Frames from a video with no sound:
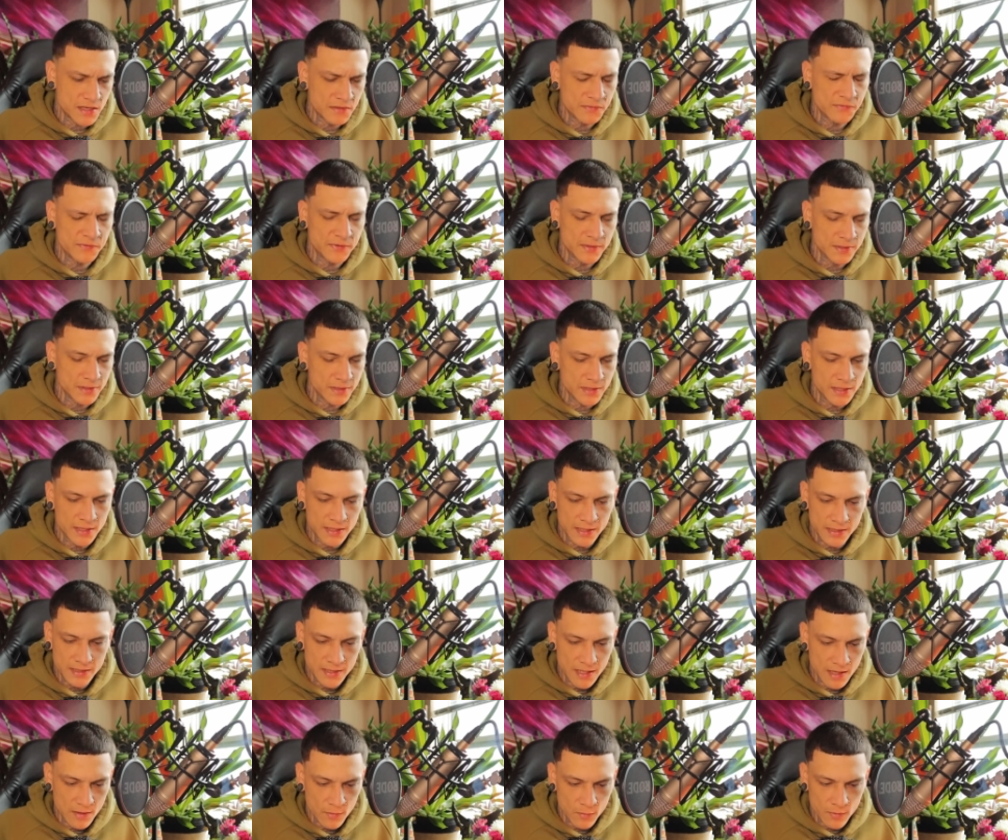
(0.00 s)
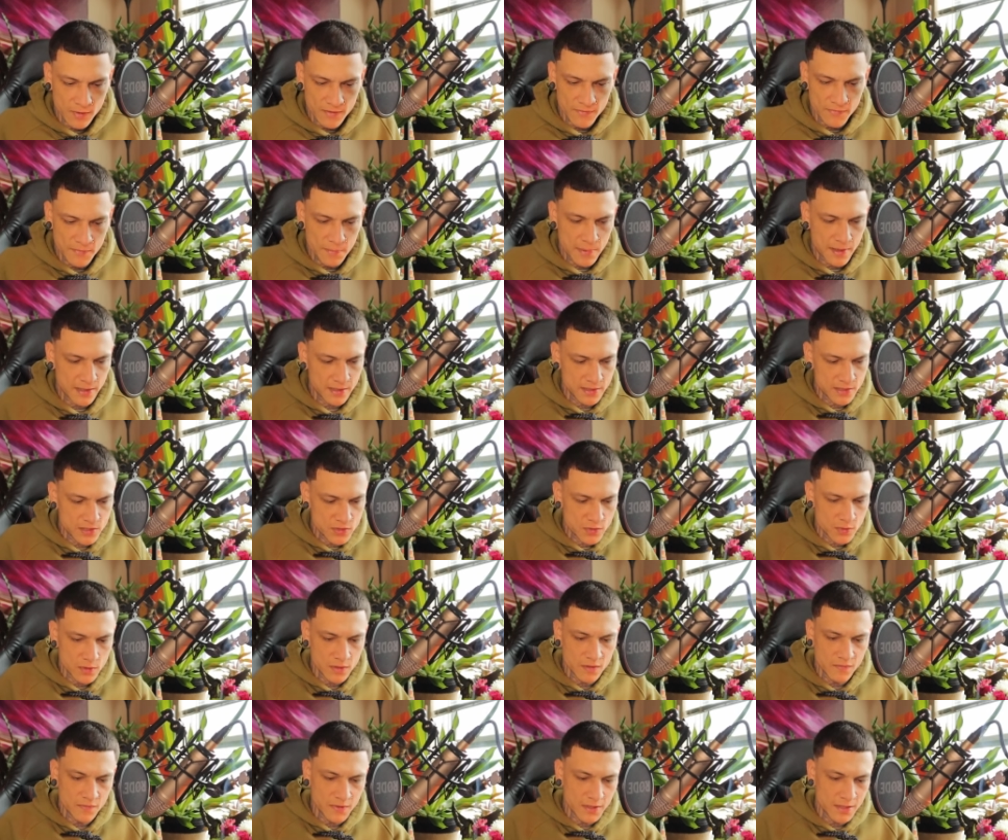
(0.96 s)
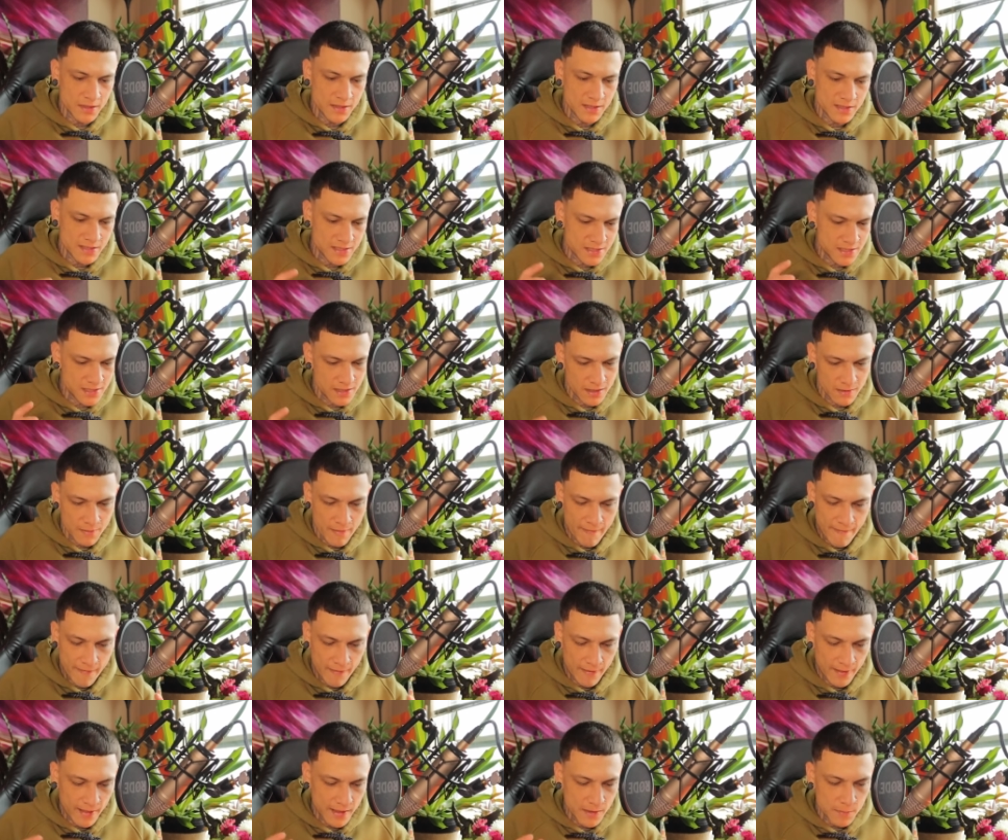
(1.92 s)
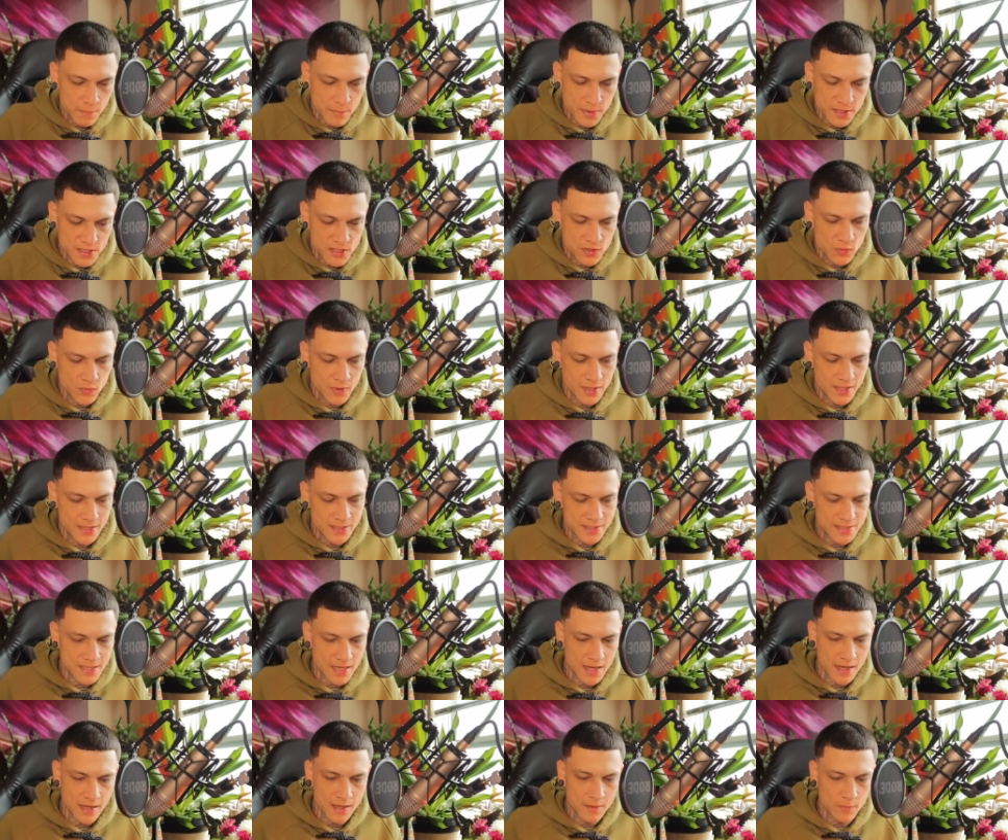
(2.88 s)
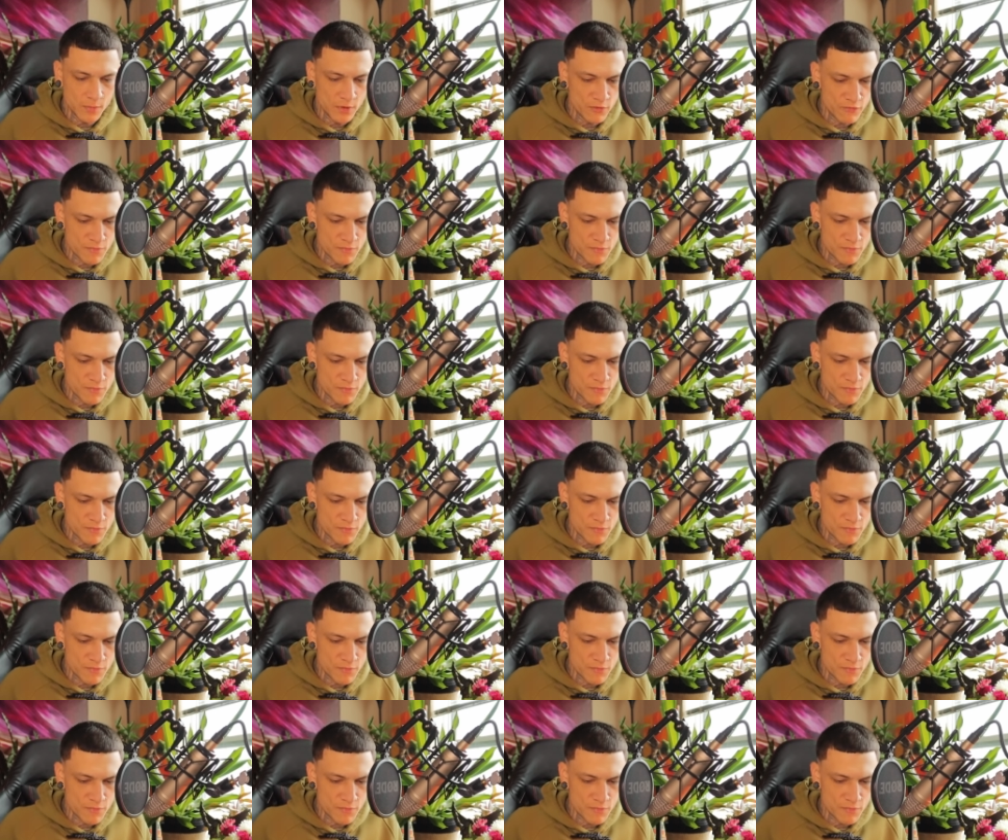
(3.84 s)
I feel like, that we've been sort of in this in-between time.